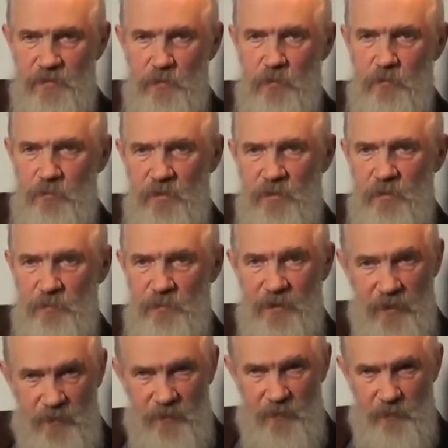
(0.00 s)
So these
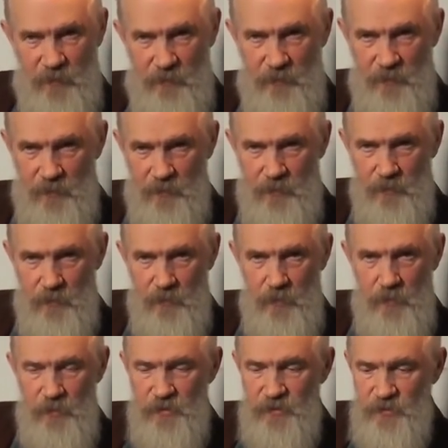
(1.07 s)
days, all
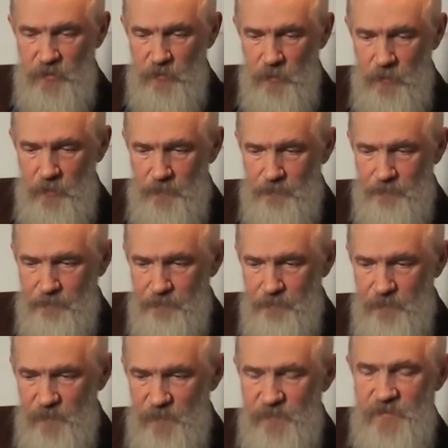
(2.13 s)
physical,
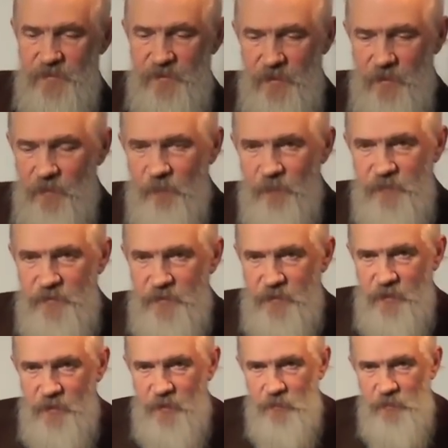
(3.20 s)
chemical patterns
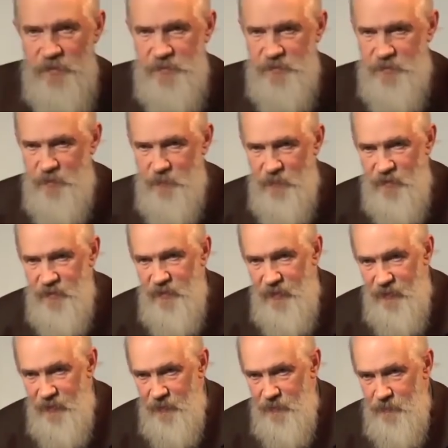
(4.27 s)
and the process
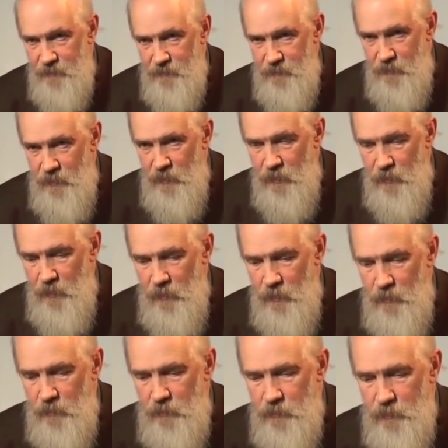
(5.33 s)
of
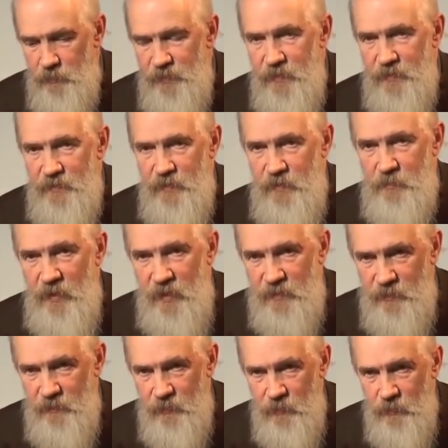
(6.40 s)
orogenesis no
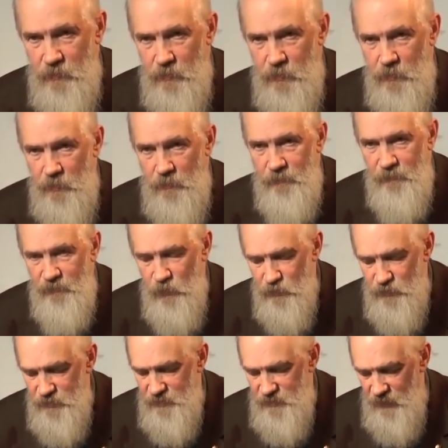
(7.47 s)
longer work.
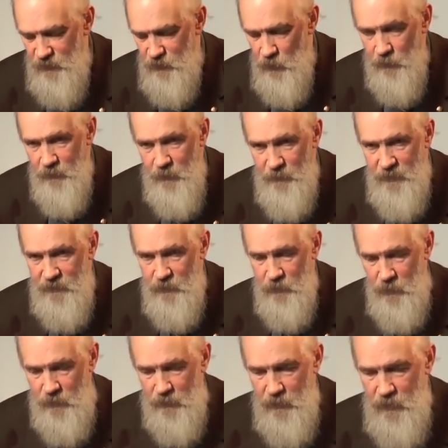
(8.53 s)
It's
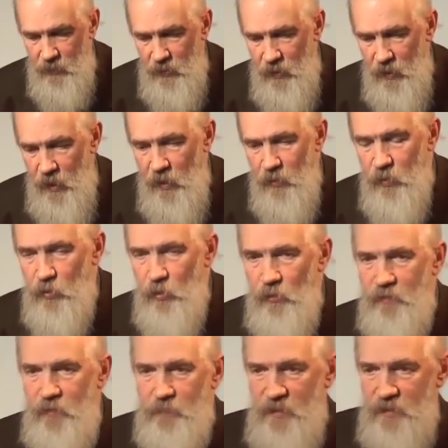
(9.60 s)
the right time to
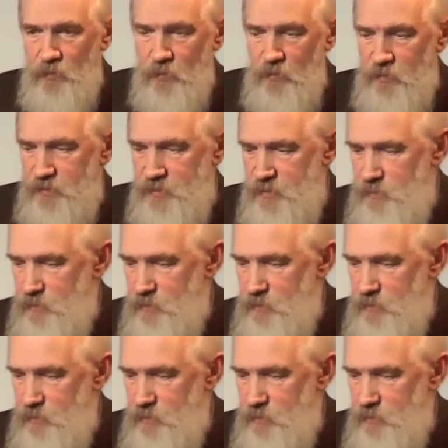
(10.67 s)
look for a